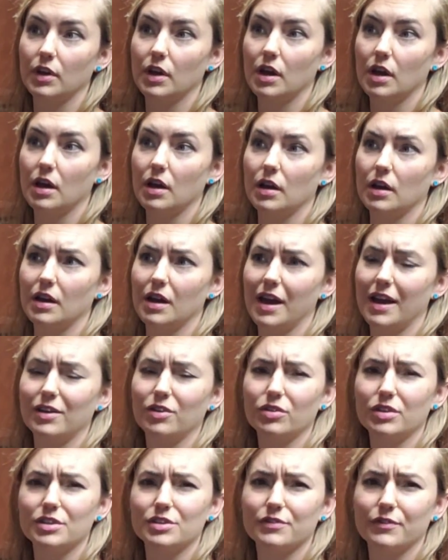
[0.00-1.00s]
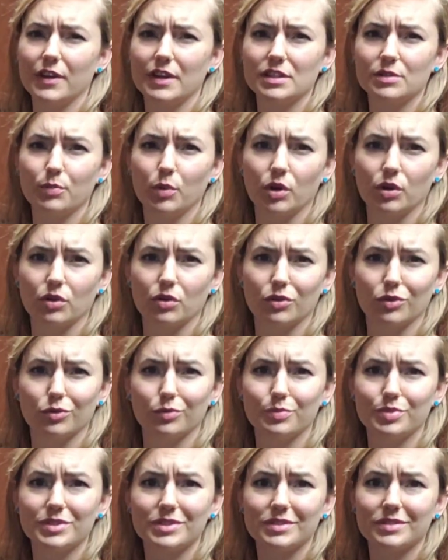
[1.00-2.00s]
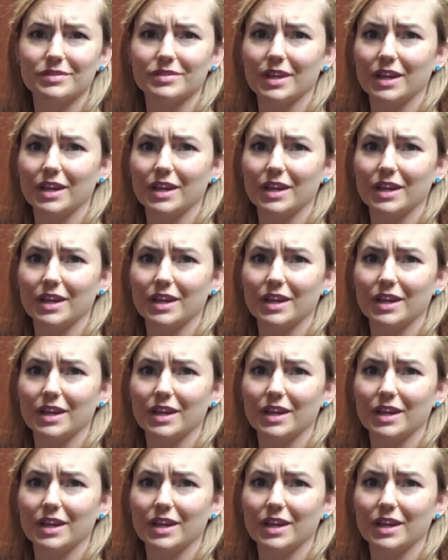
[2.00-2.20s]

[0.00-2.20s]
I know there's Facebook groups,